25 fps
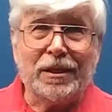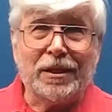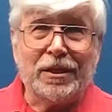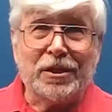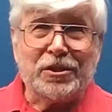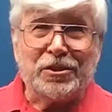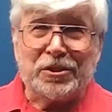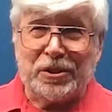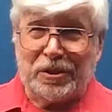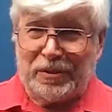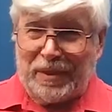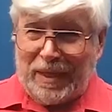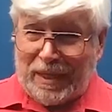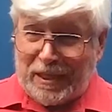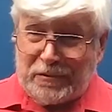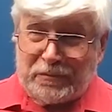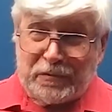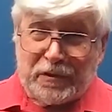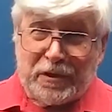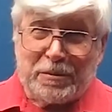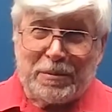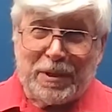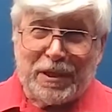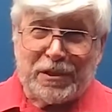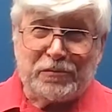So thanks
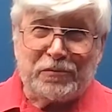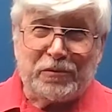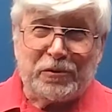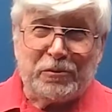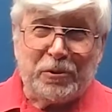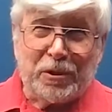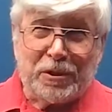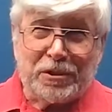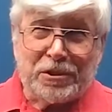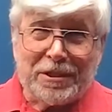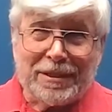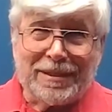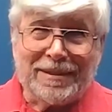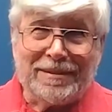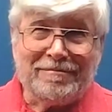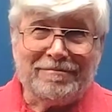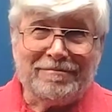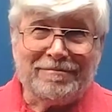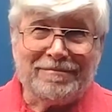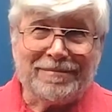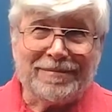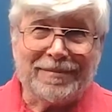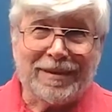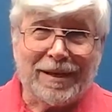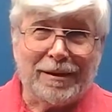very much for watching.
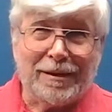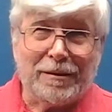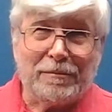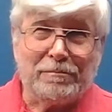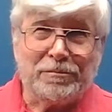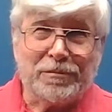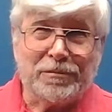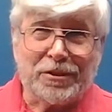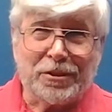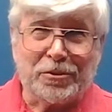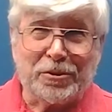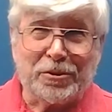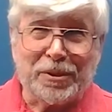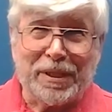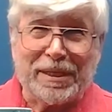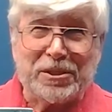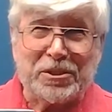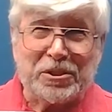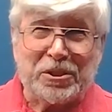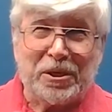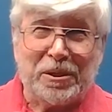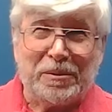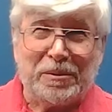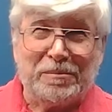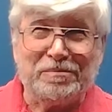Till next
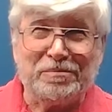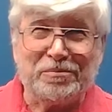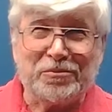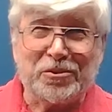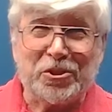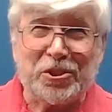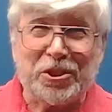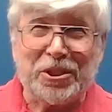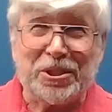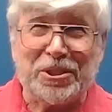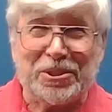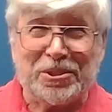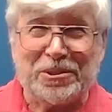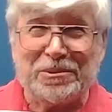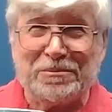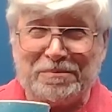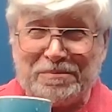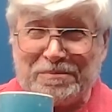time. Cheers.